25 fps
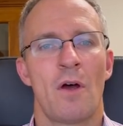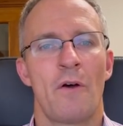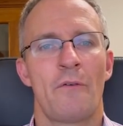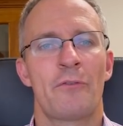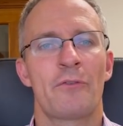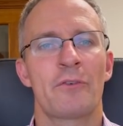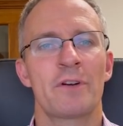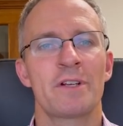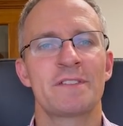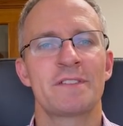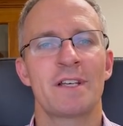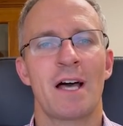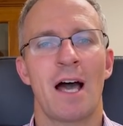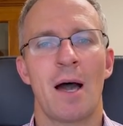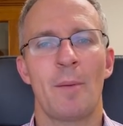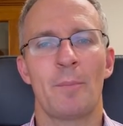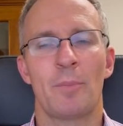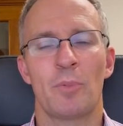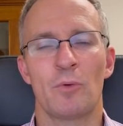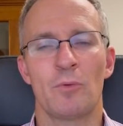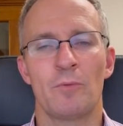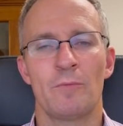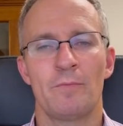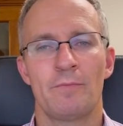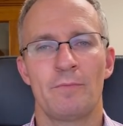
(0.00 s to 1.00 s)
For
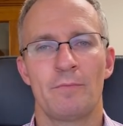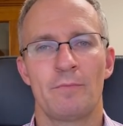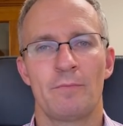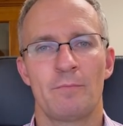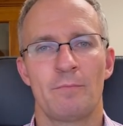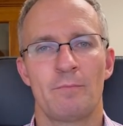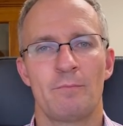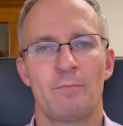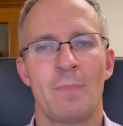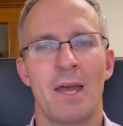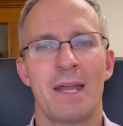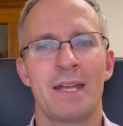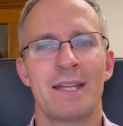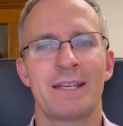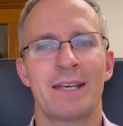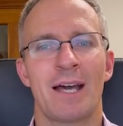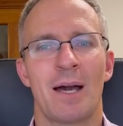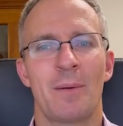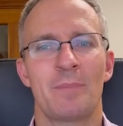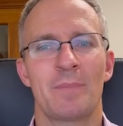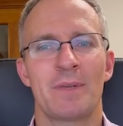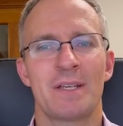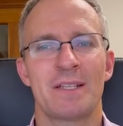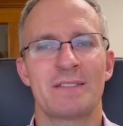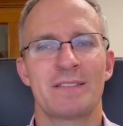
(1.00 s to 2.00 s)
example, many
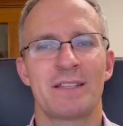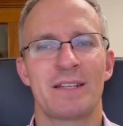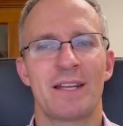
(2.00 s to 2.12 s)
companies